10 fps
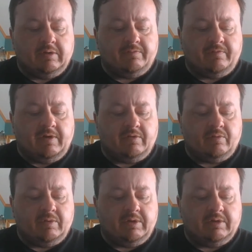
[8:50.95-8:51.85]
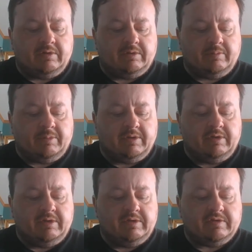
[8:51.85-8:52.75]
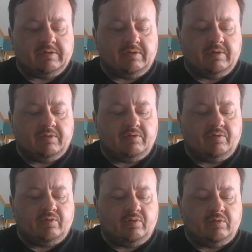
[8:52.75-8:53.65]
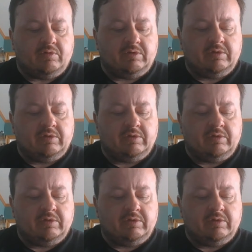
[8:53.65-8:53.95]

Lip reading: featherweight, but he is a rather tall